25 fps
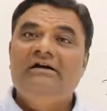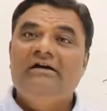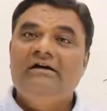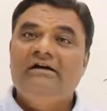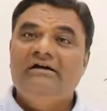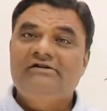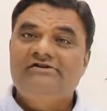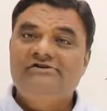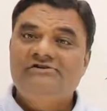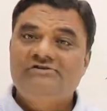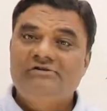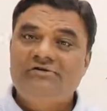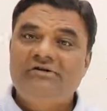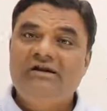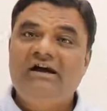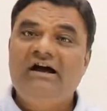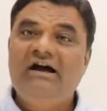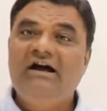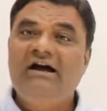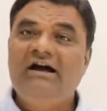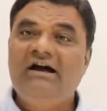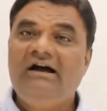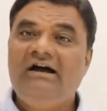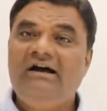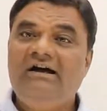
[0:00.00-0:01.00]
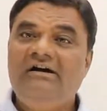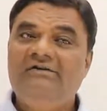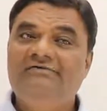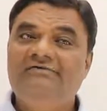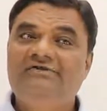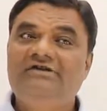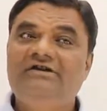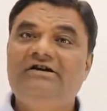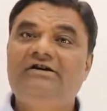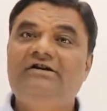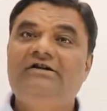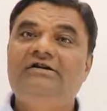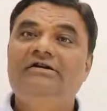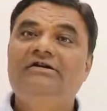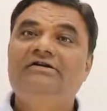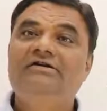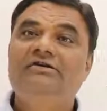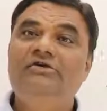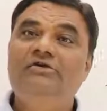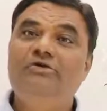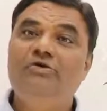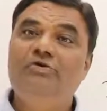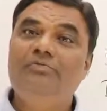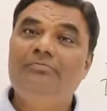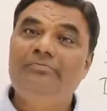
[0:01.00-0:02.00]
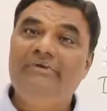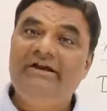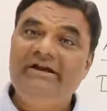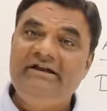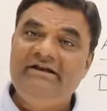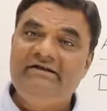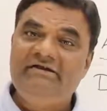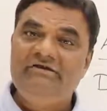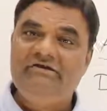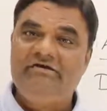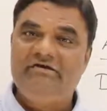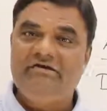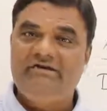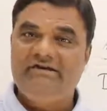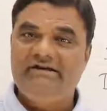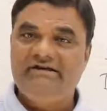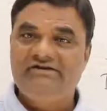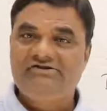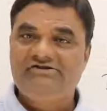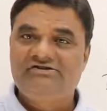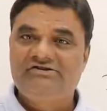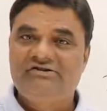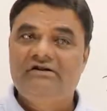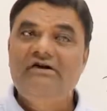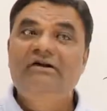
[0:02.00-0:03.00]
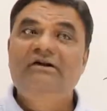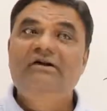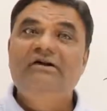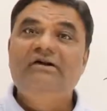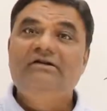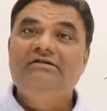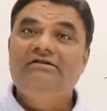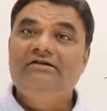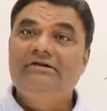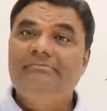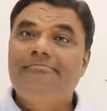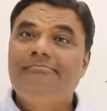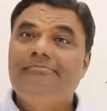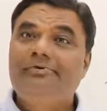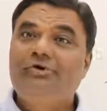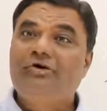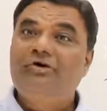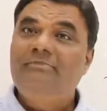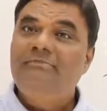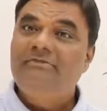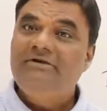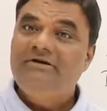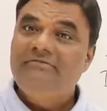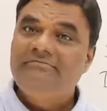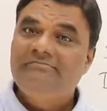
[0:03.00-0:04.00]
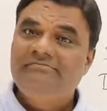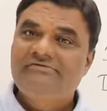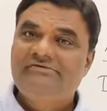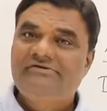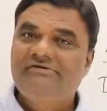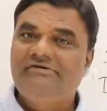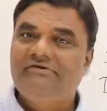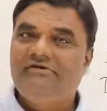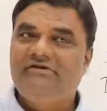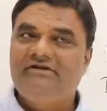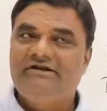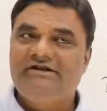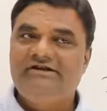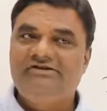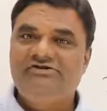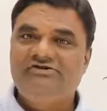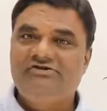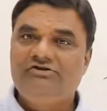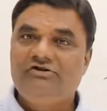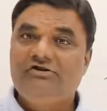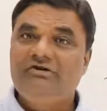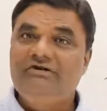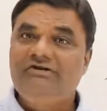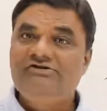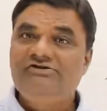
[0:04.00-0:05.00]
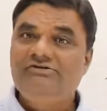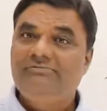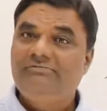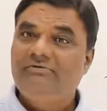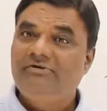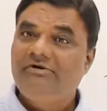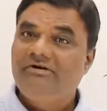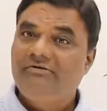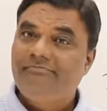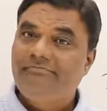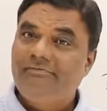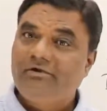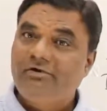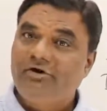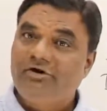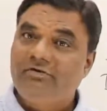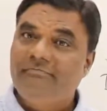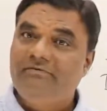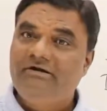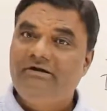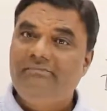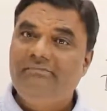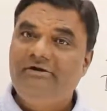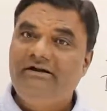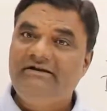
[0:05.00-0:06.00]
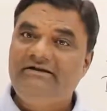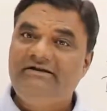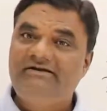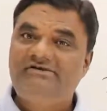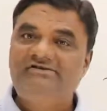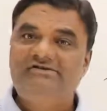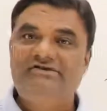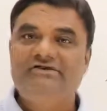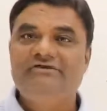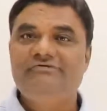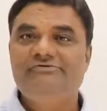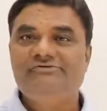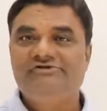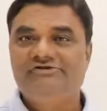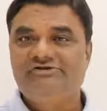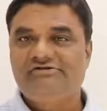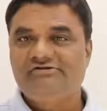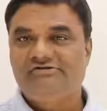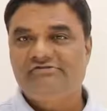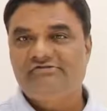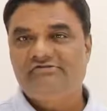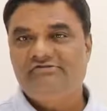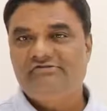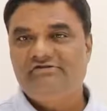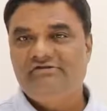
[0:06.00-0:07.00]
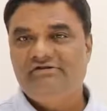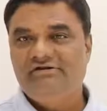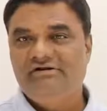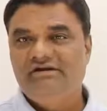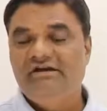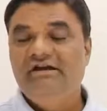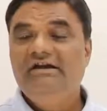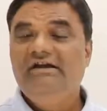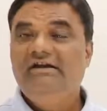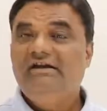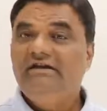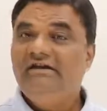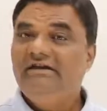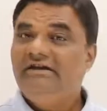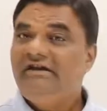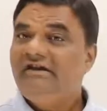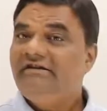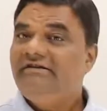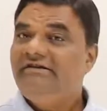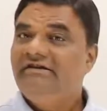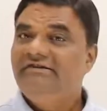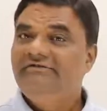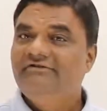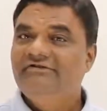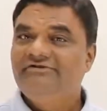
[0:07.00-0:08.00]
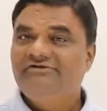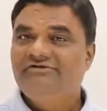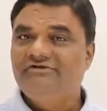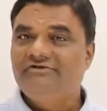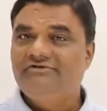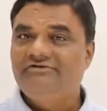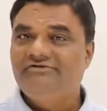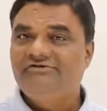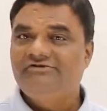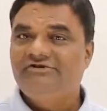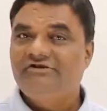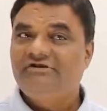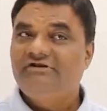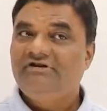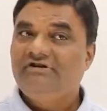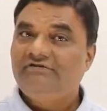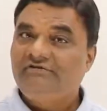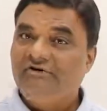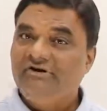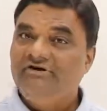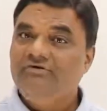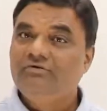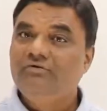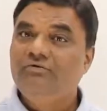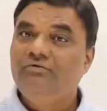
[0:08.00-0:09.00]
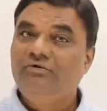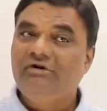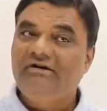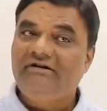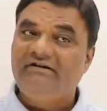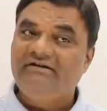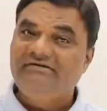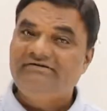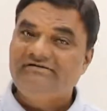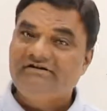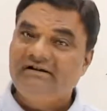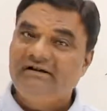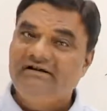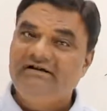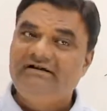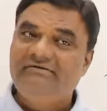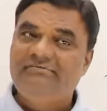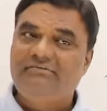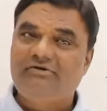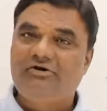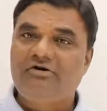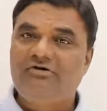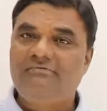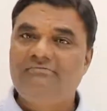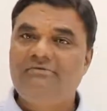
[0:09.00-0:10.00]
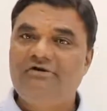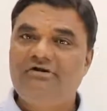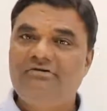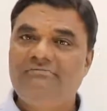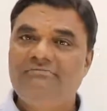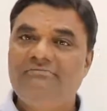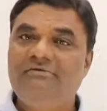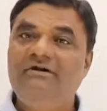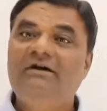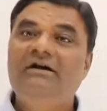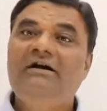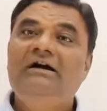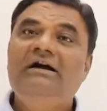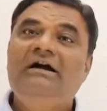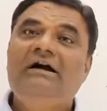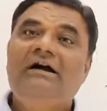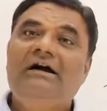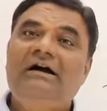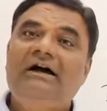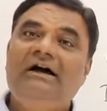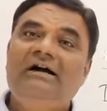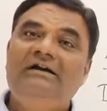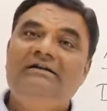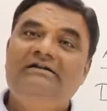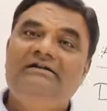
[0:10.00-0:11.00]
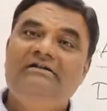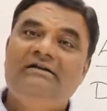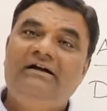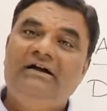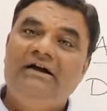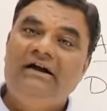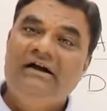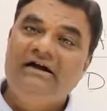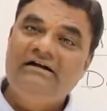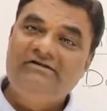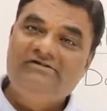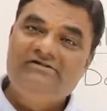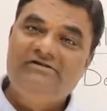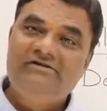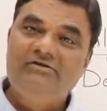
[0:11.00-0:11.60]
should have the domain knowledge, the problems knowledge about the problem and its solution. He can give a solution, the one who understands the problem and has the